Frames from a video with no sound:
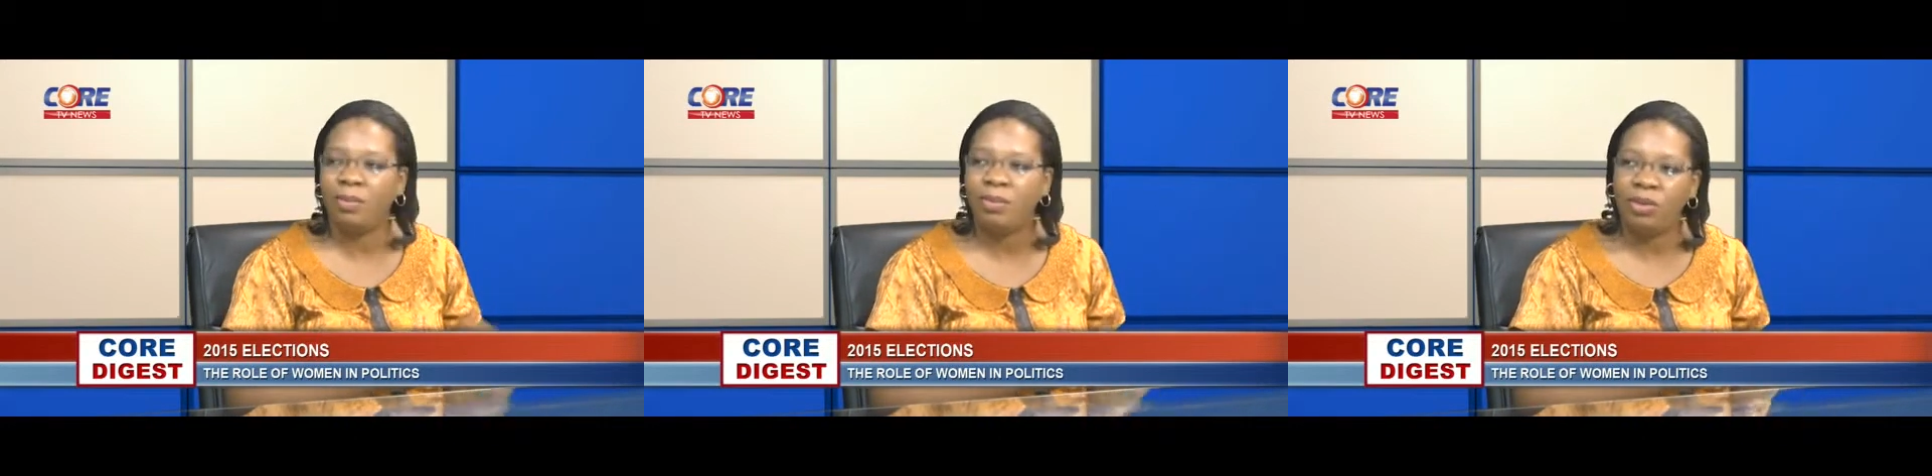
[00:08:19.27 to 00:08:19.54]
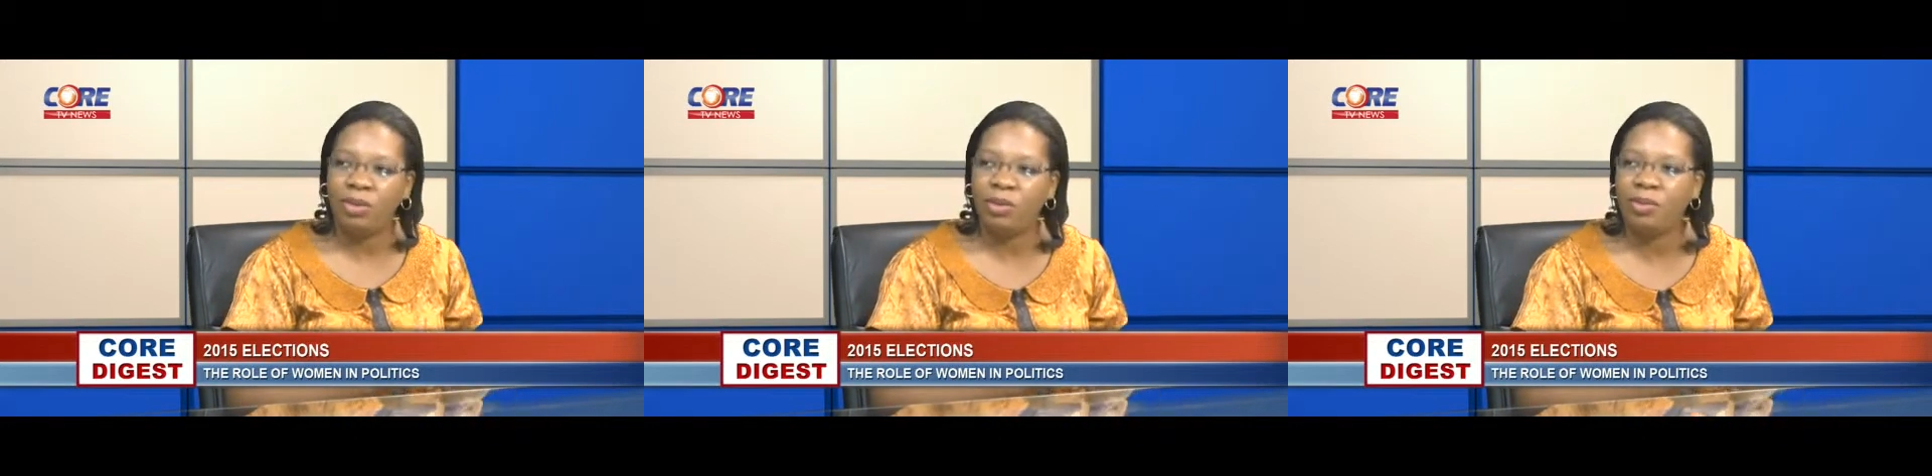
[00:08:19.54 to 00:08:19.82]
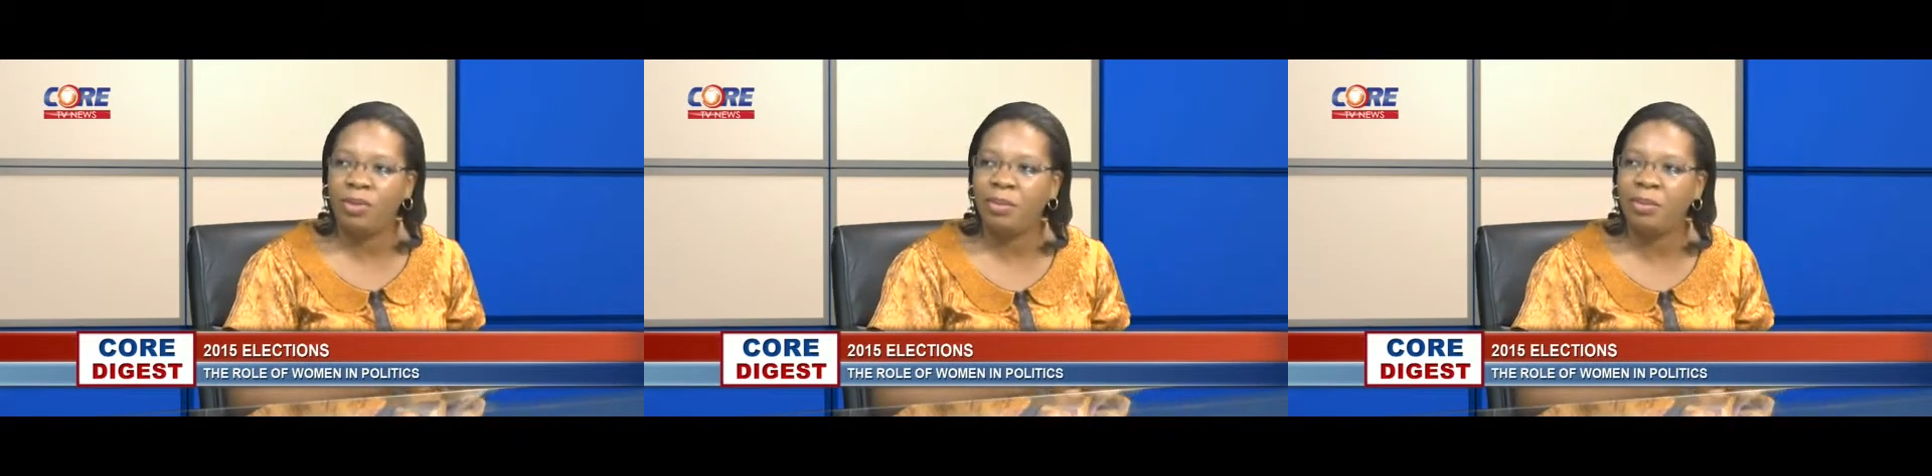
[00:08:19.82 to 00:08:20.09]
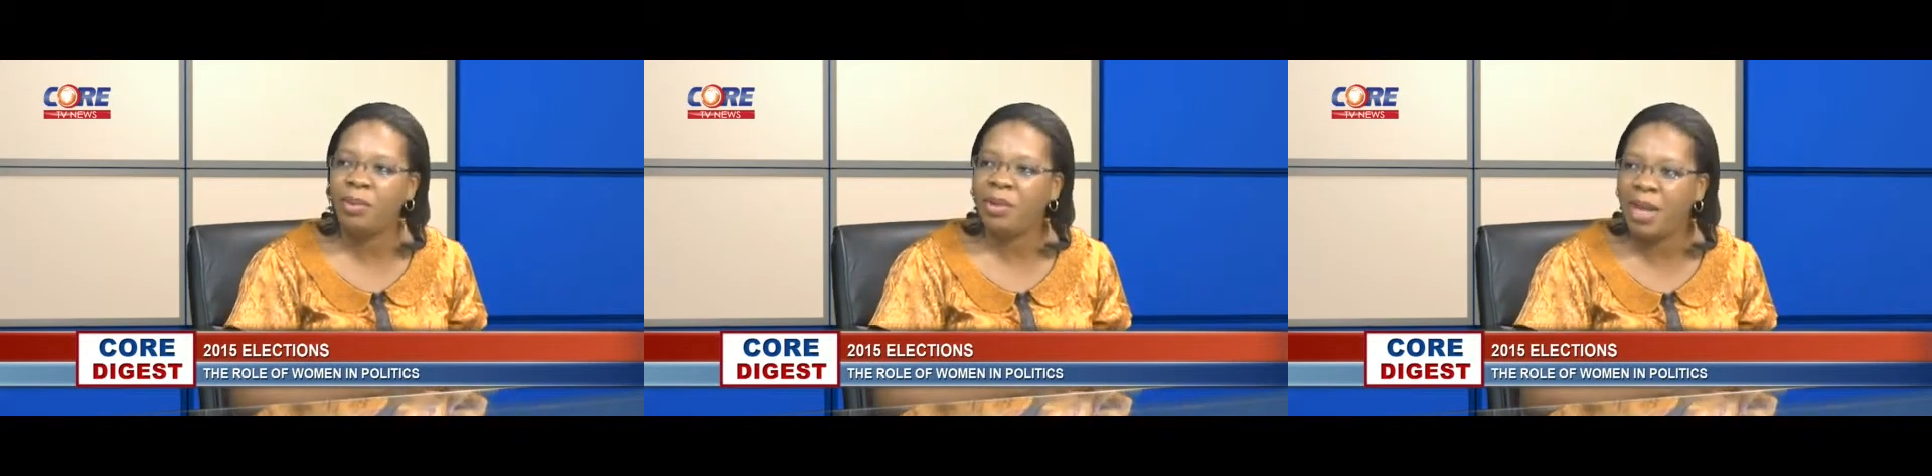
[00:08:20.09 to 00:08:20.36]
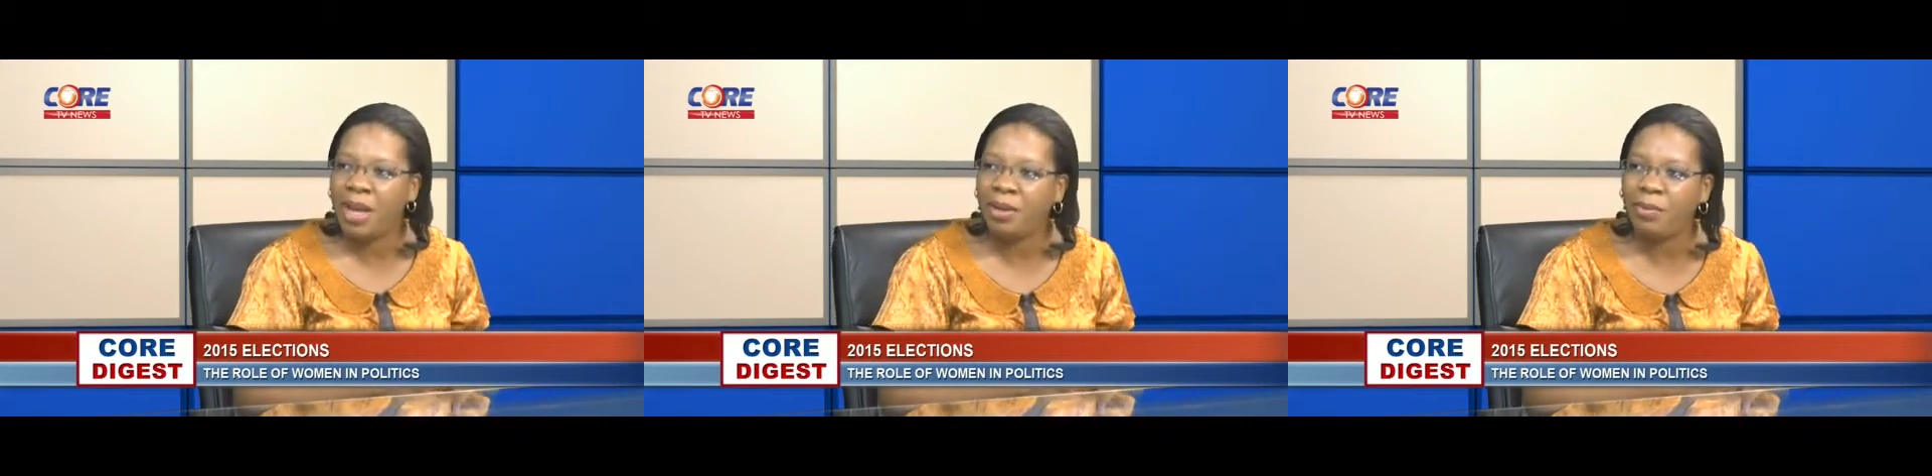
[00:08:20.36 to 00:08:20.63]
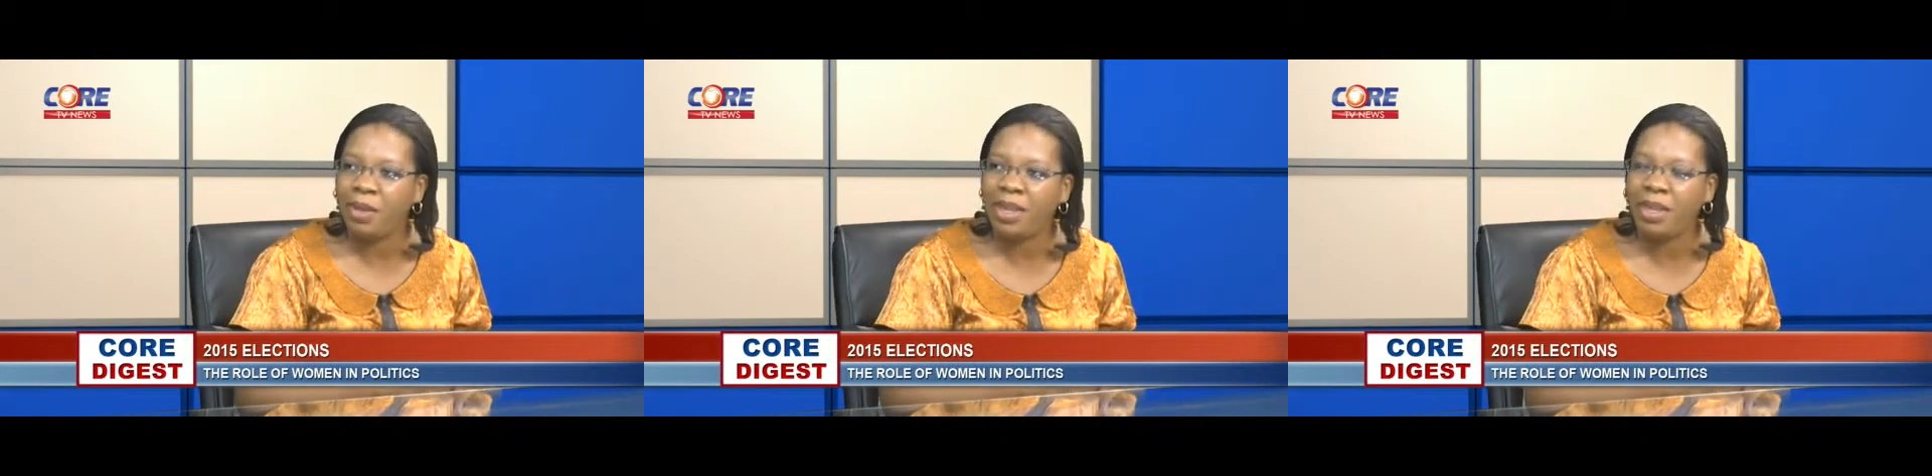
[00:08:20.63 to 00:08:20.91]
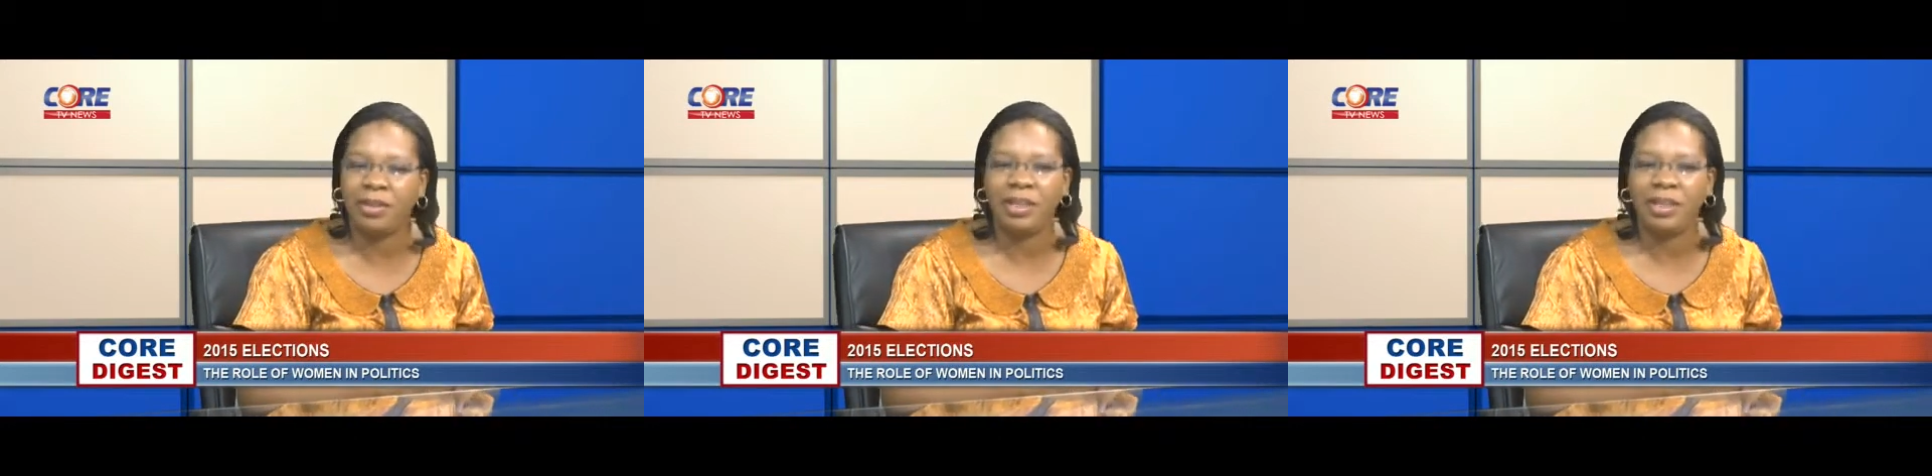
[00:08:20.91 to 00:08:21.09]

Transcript: the children in Buni Yadi were killed.